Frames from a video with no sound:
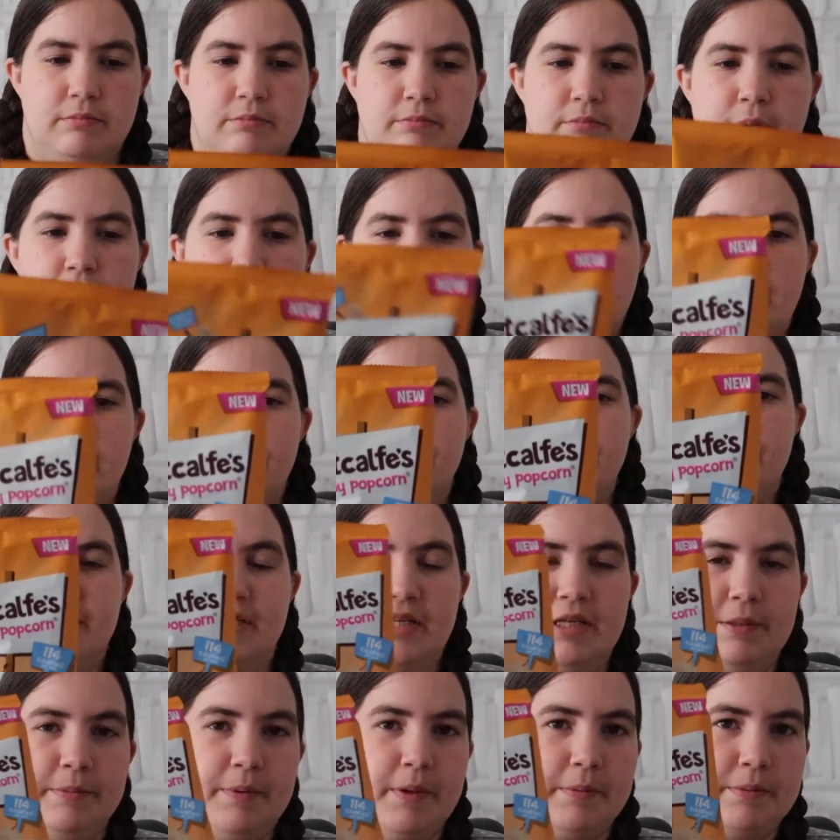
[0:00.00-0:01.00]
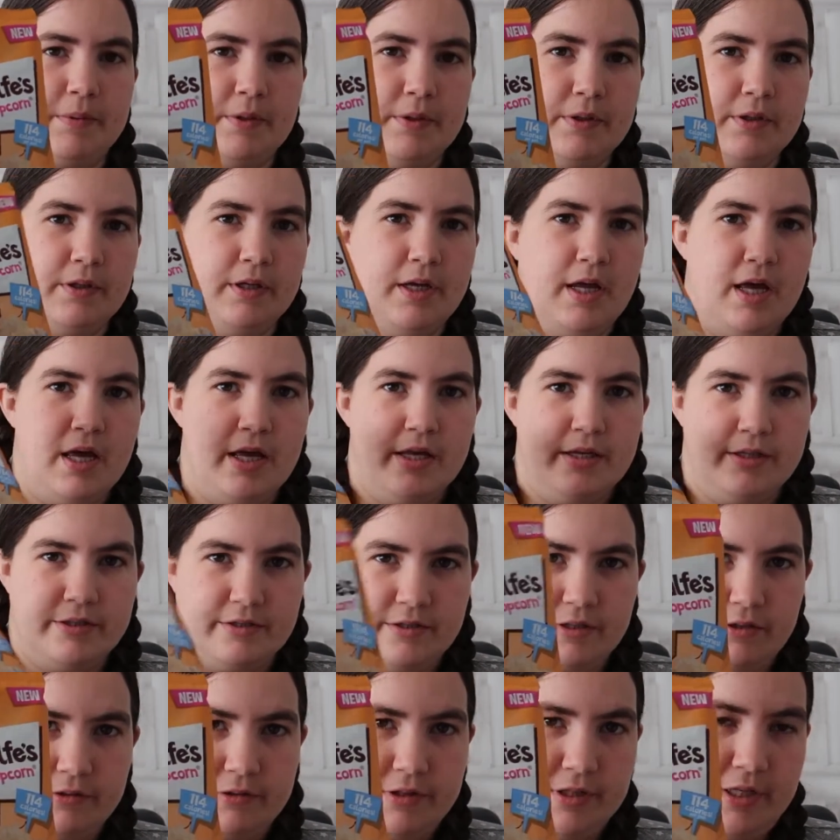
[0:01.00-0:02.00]
Metcalfe skinny popcorn,
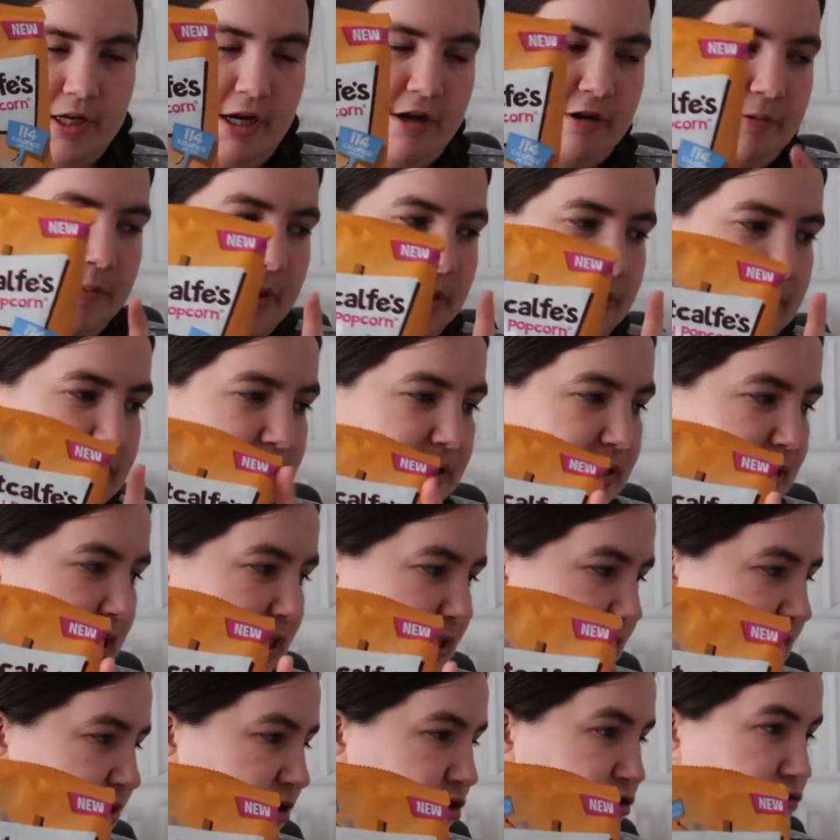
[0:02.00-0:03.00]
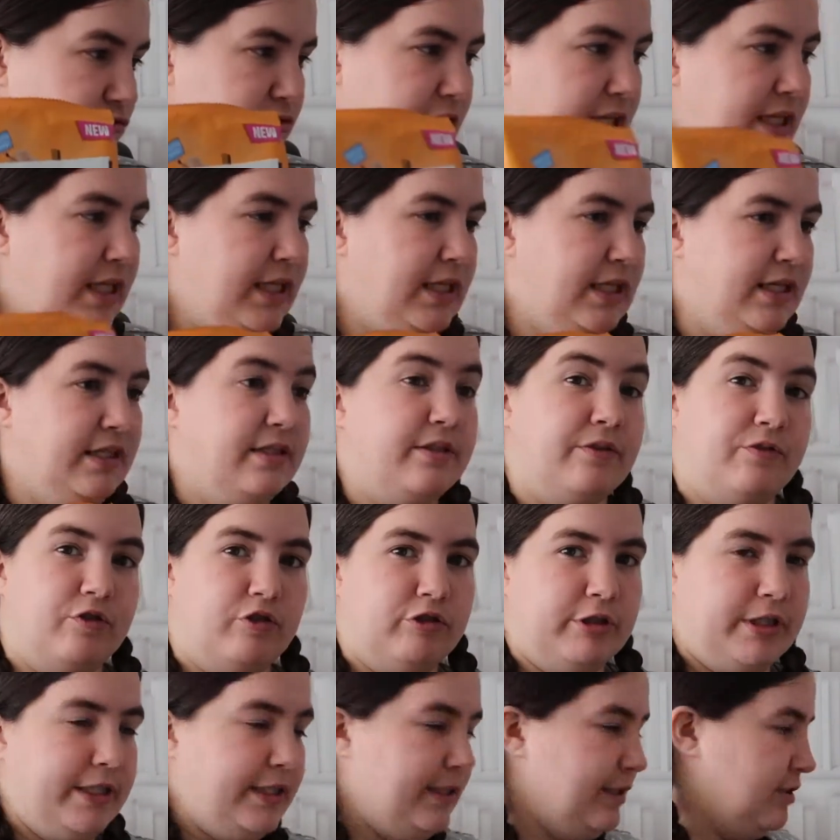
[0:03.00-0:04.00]
salted caramel. This tastes really nice. I've
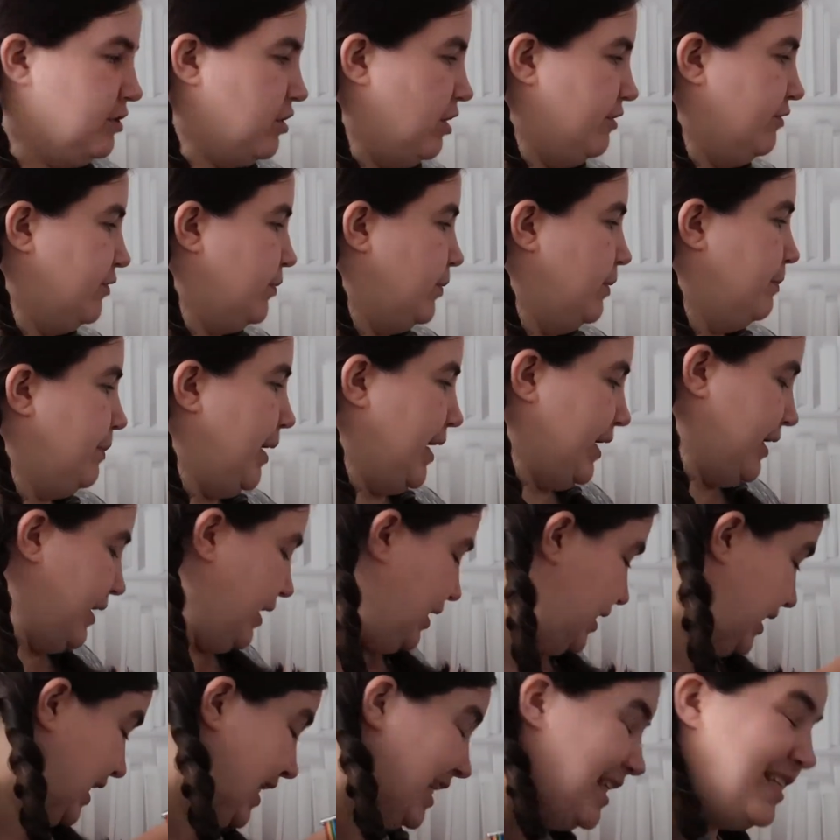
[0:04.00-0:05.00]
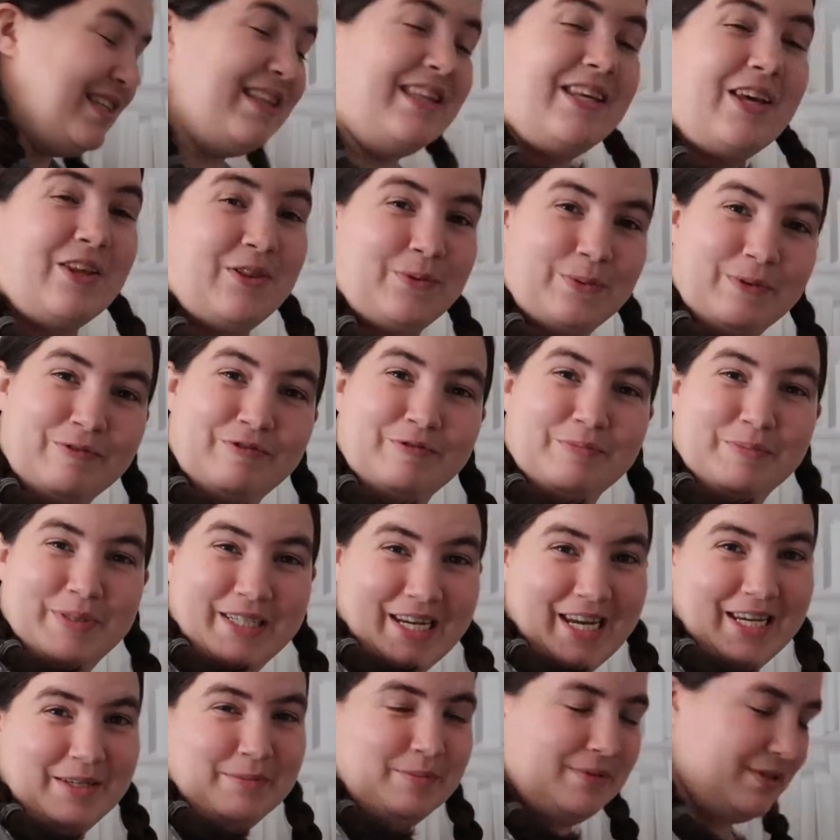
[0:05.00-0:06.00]
already scoffed one packet and hidden the other one from
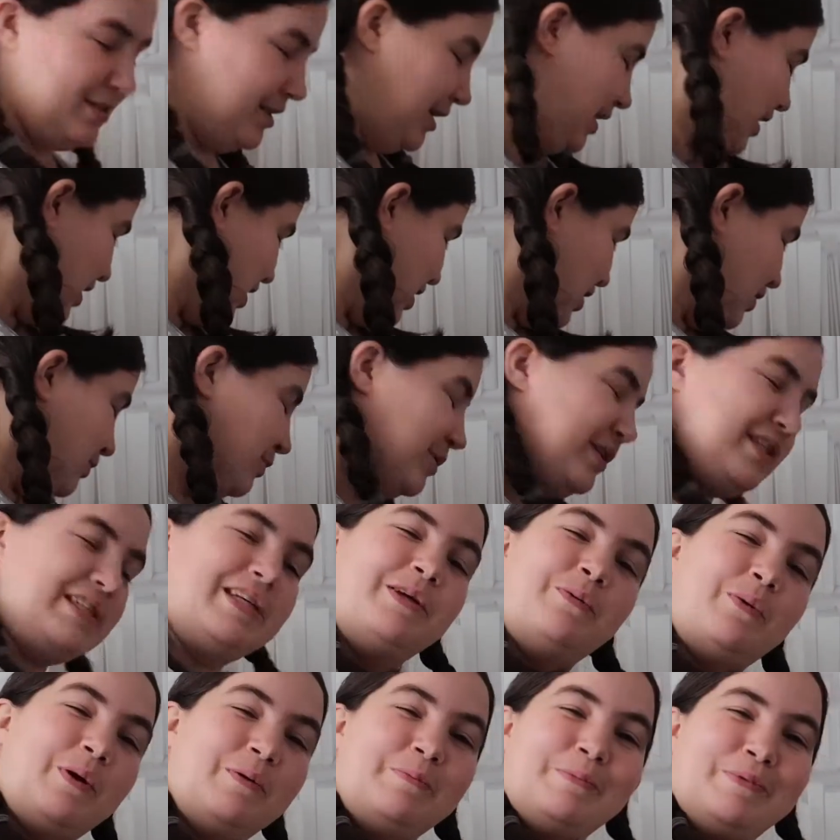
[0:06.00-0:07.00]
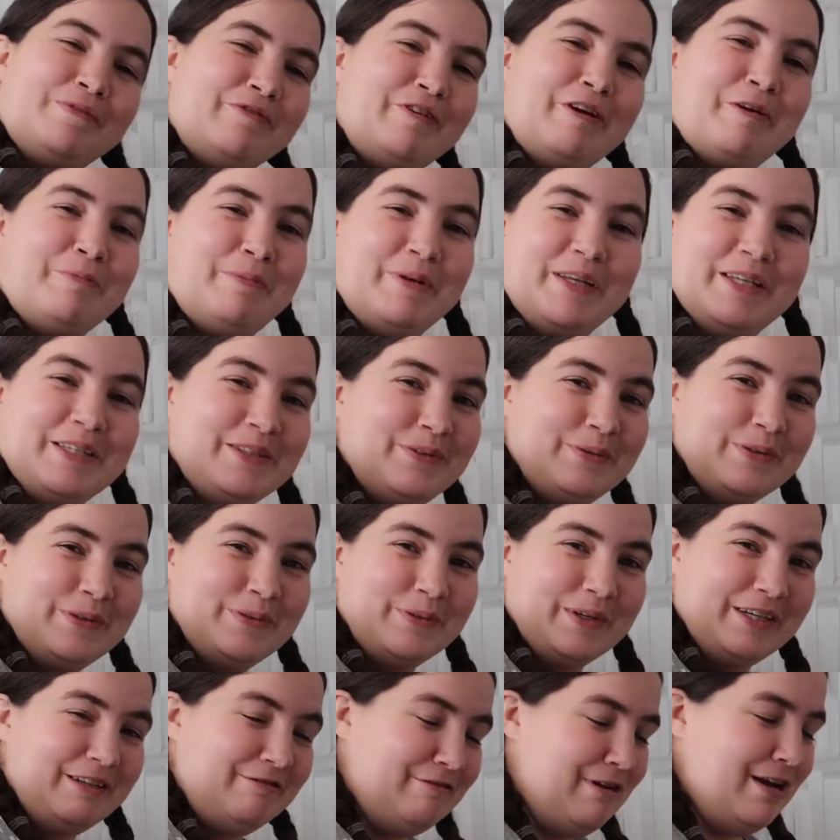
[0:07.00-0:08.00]
James, which he won't be very pleased with
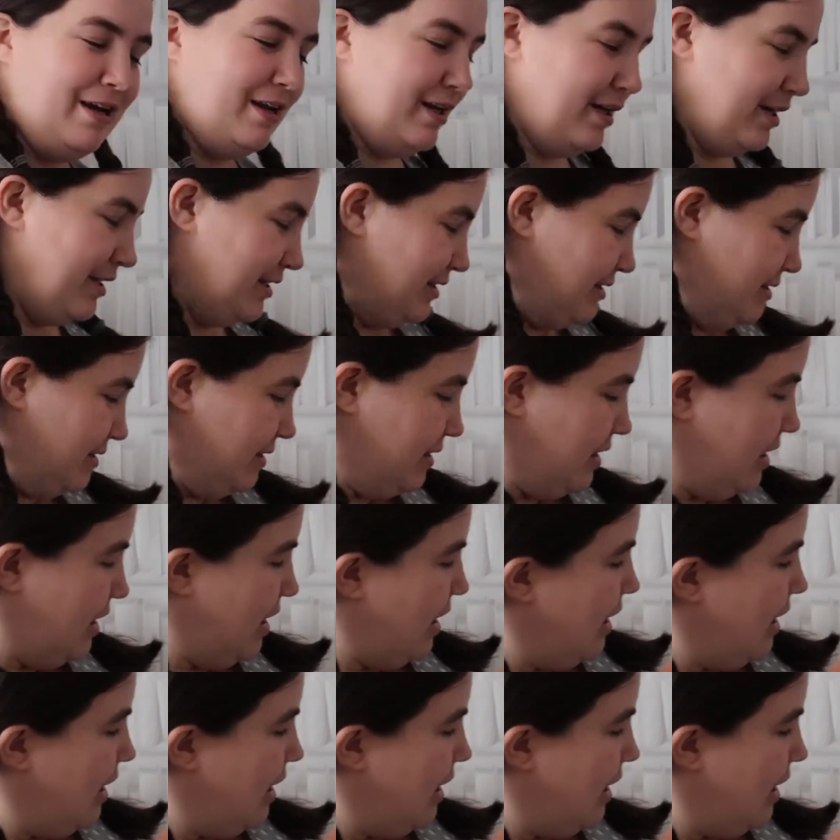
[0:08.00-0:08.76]
when he realised.